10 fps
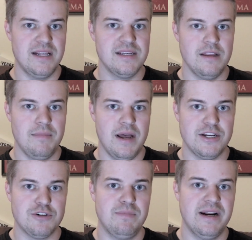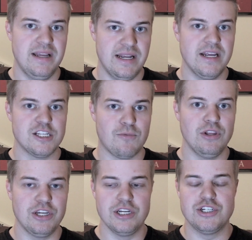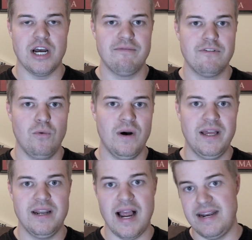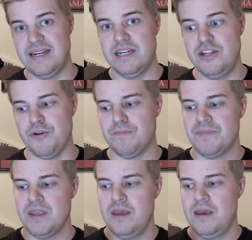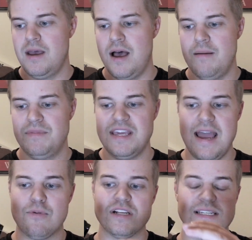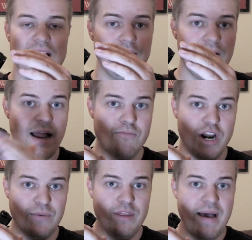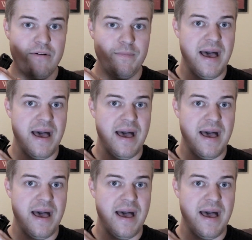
lens in the bunch, but it does a really good job for what I need it to do. The camera itself, I'm running with a battery